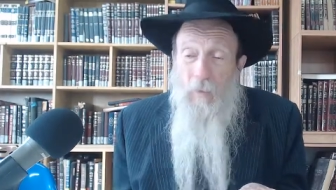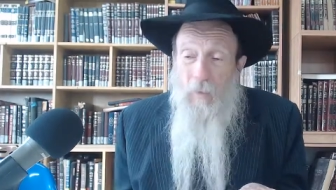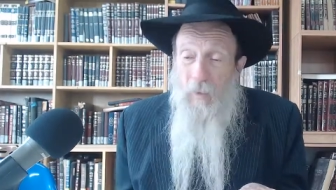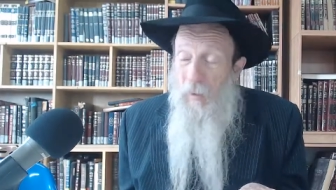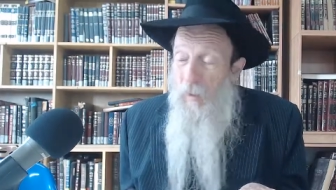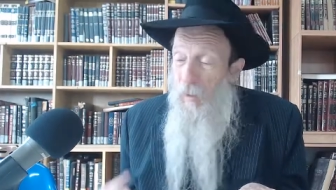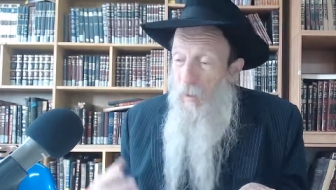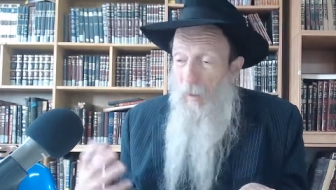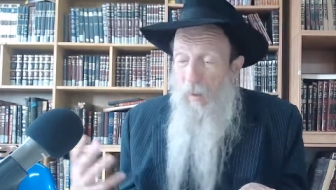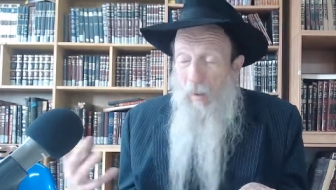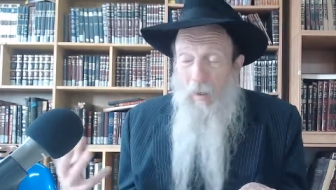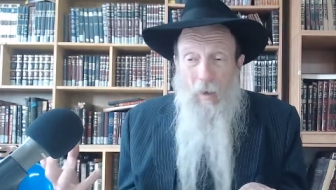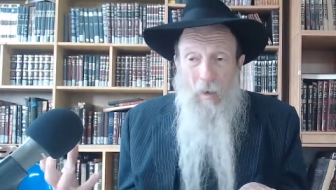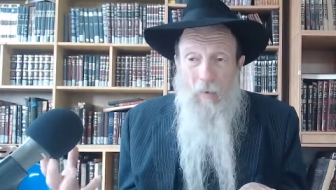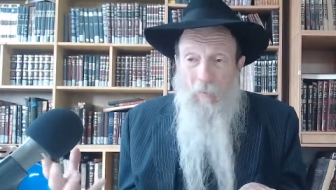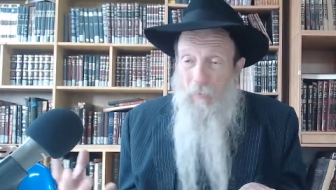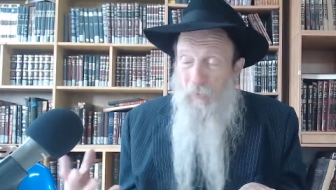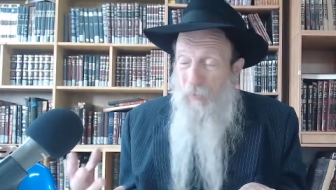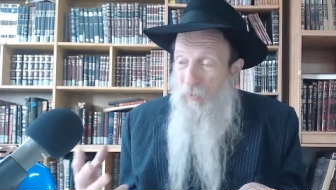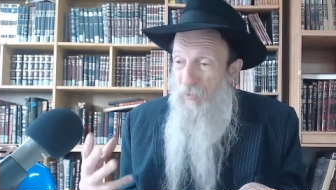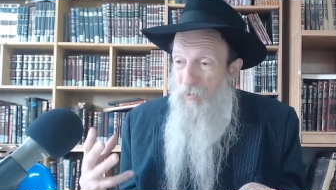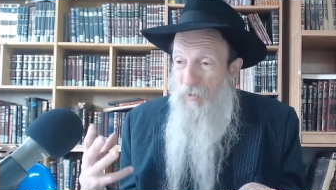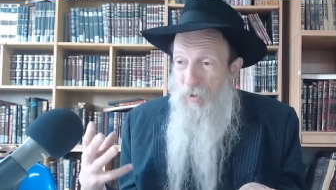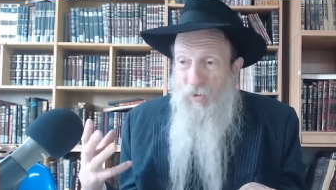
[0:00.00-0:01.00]
uh, of
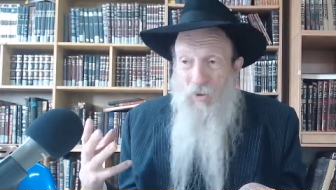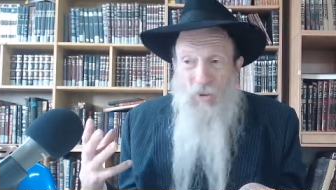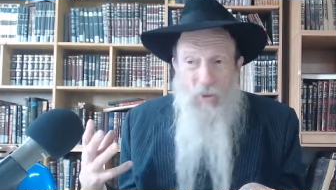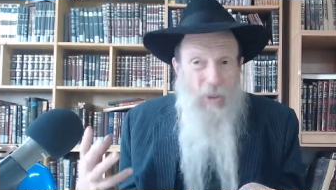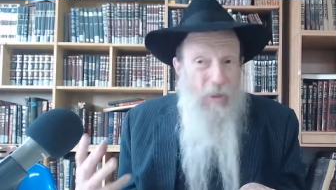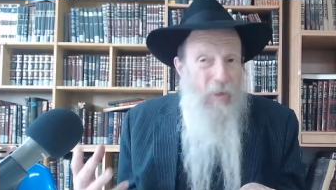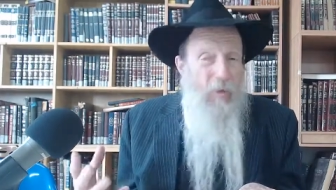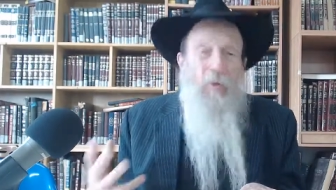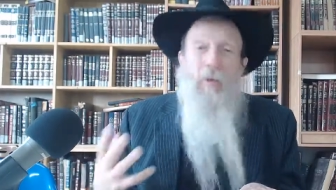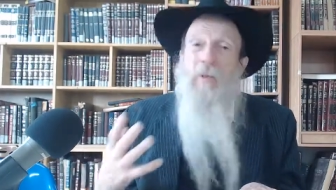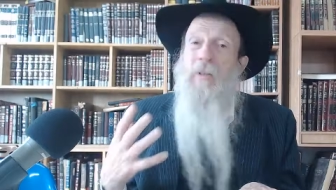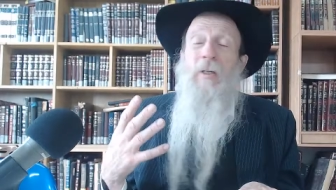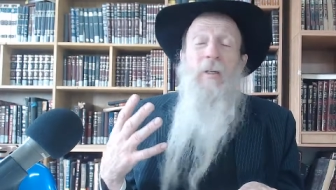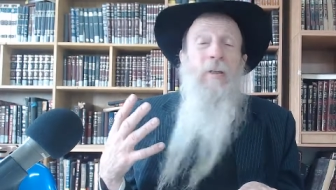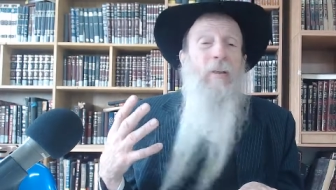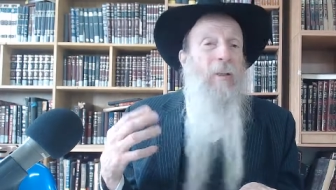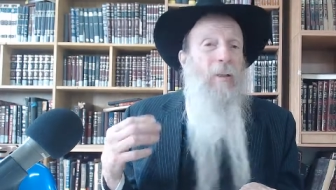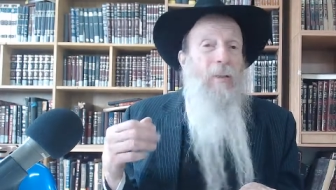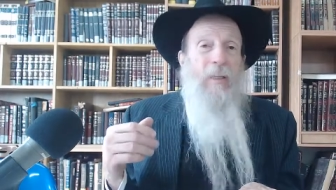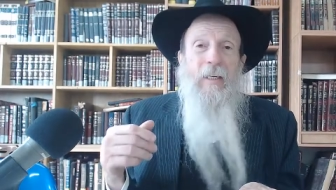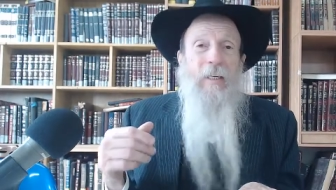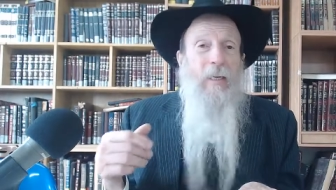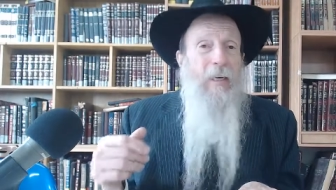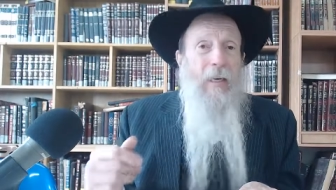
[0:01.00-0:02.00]
of sincerity
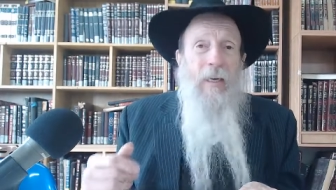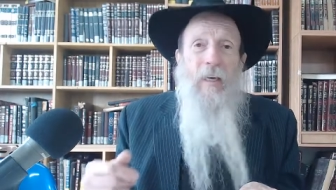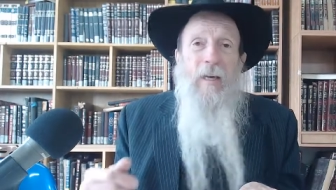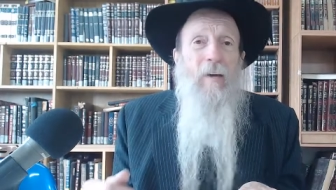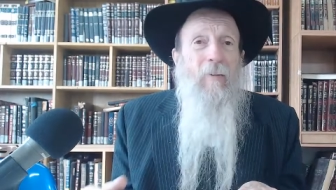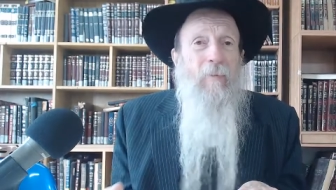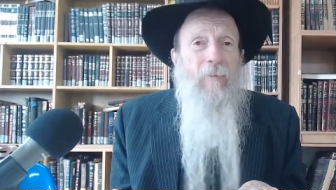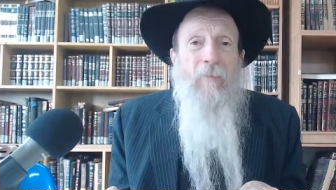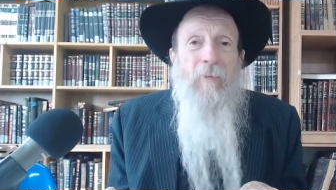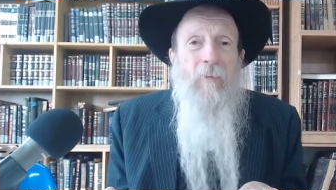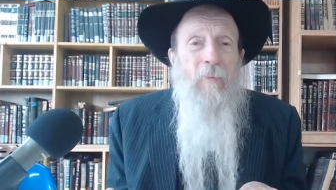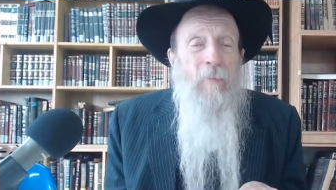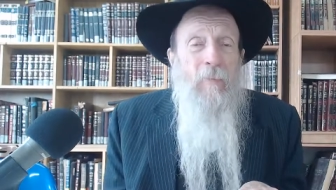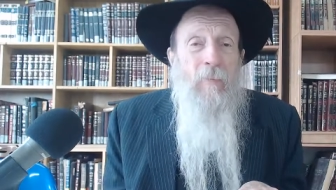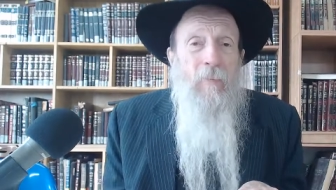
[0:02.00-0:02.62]
that they can have.